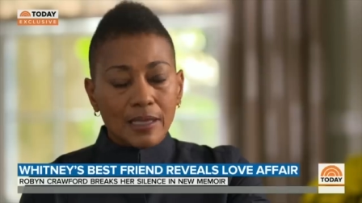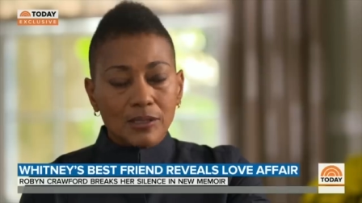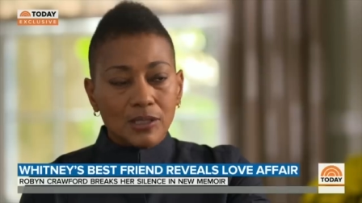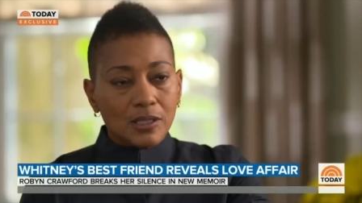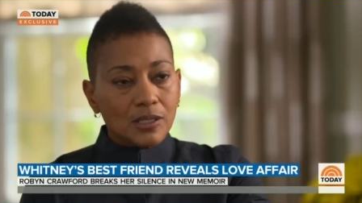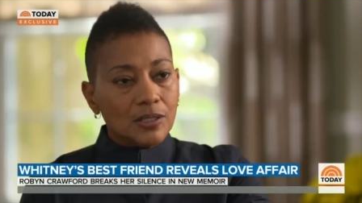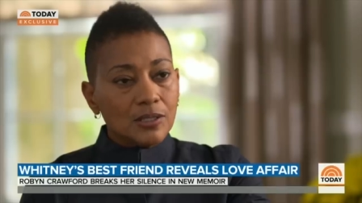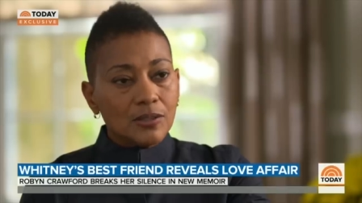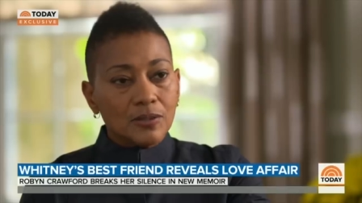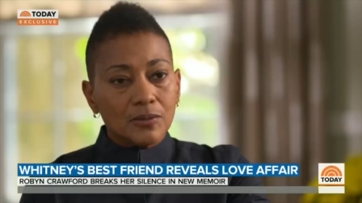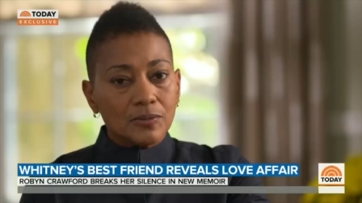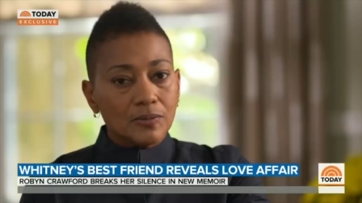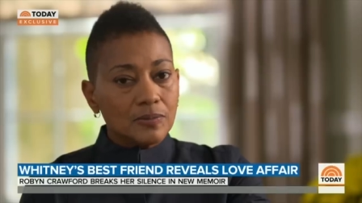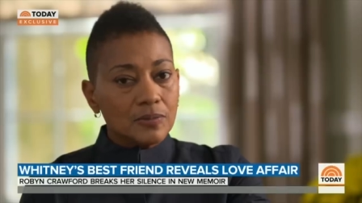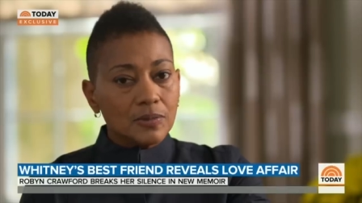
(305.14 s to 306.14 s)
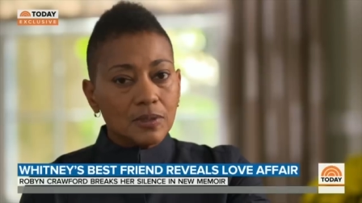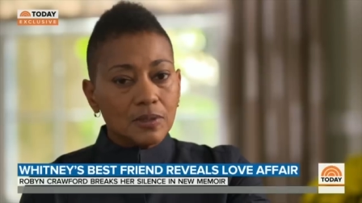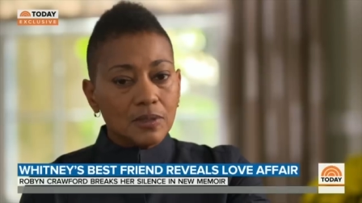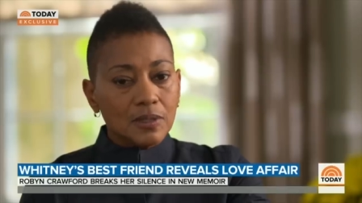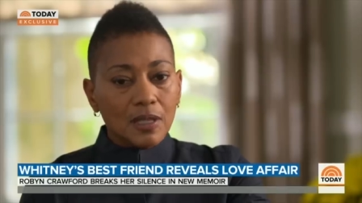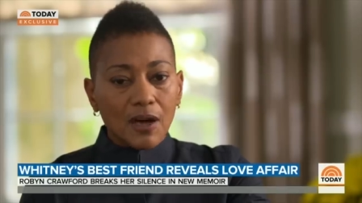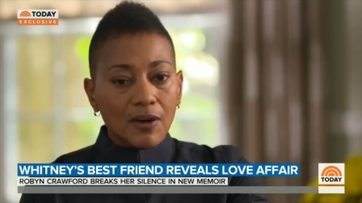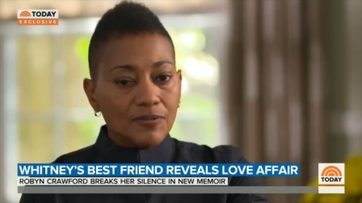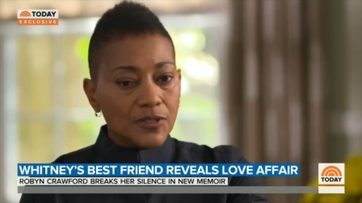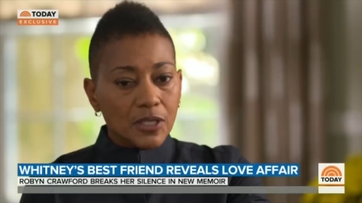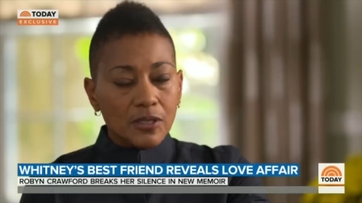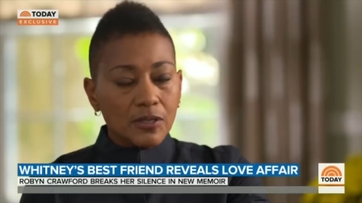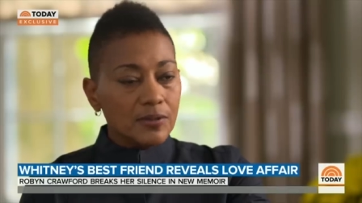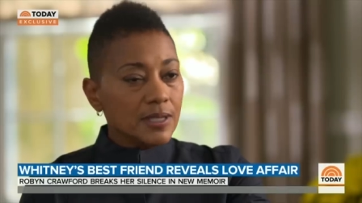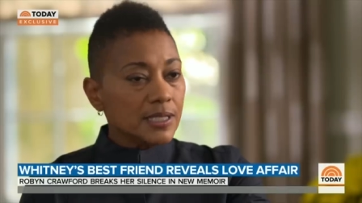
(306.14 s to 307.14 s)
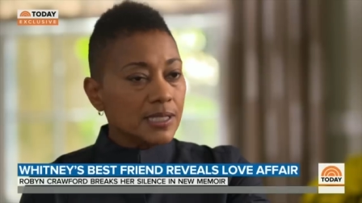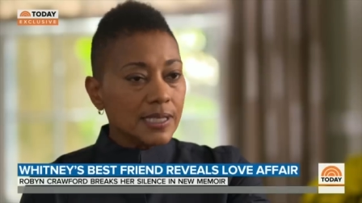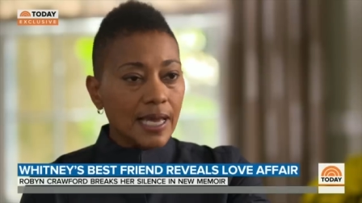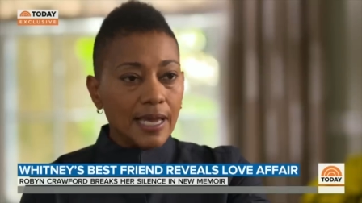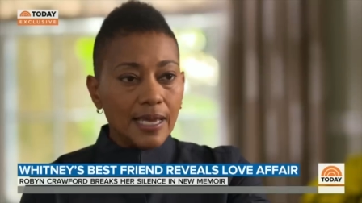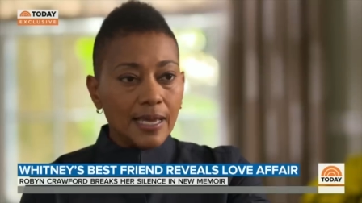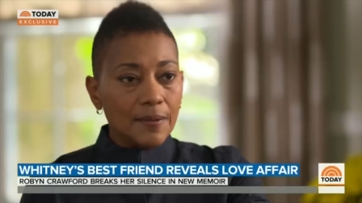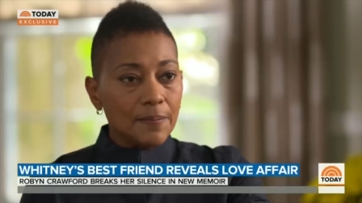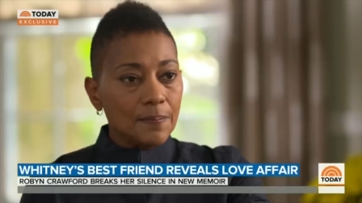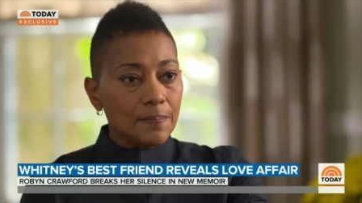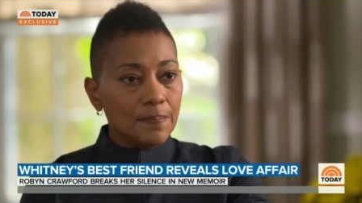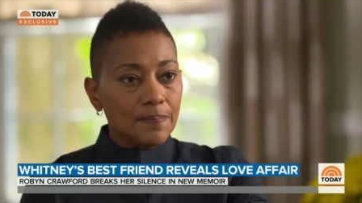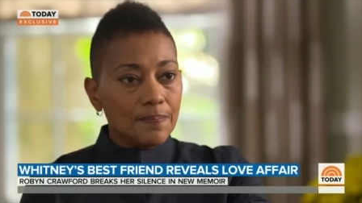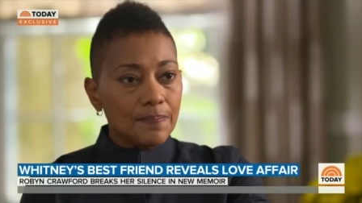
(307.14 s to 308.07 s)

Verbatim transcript: I still loved her the same,